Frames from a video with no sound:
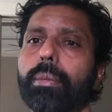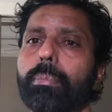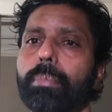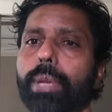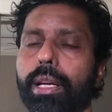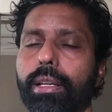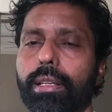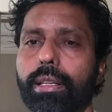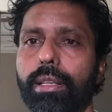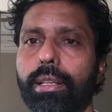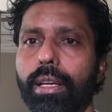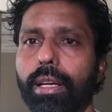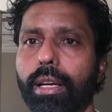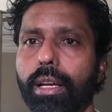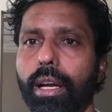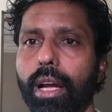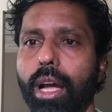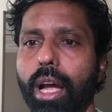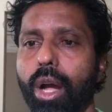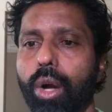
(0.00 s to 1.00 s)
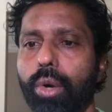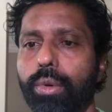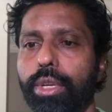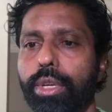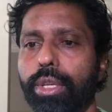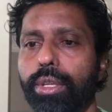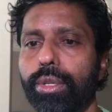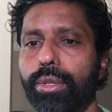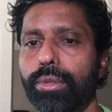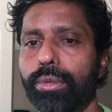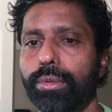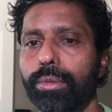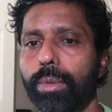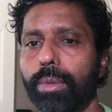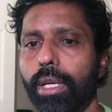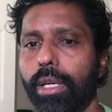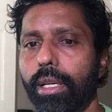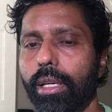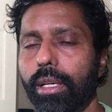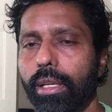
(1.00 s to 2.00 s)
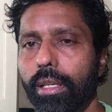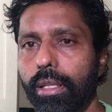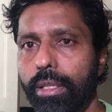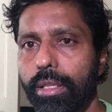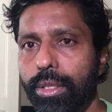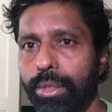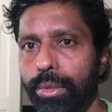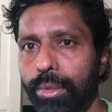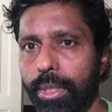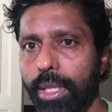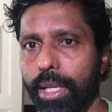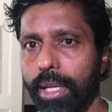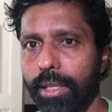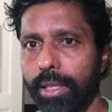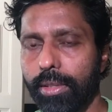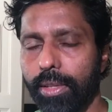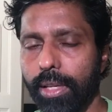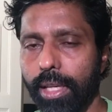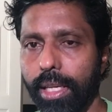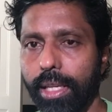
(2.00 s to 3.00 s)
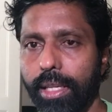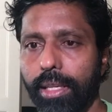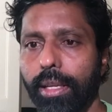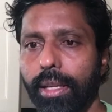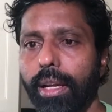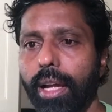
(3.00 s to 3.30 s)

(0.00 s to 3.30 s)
But uh, how do you uh, do that, right?